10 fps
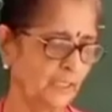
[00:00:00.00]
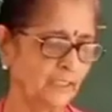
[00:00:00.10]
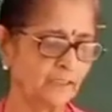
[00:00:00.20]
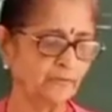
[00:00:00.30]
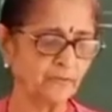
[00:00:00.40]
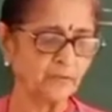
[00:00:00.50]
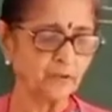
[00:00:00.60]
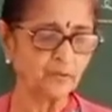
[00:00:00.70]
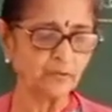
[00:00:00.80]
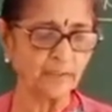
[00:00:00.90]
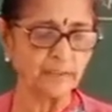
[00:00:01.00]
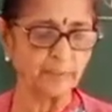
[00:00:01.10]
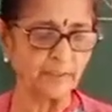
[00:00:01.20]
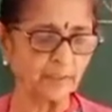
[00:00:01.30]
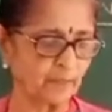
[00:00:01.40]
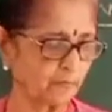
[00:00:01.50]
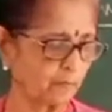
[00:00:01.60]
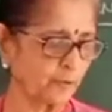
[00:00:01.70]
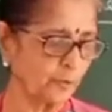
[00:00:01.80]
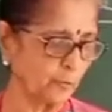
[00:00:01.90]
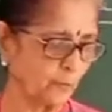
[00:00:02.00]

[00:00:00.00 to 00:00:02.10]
The first one has been done for you.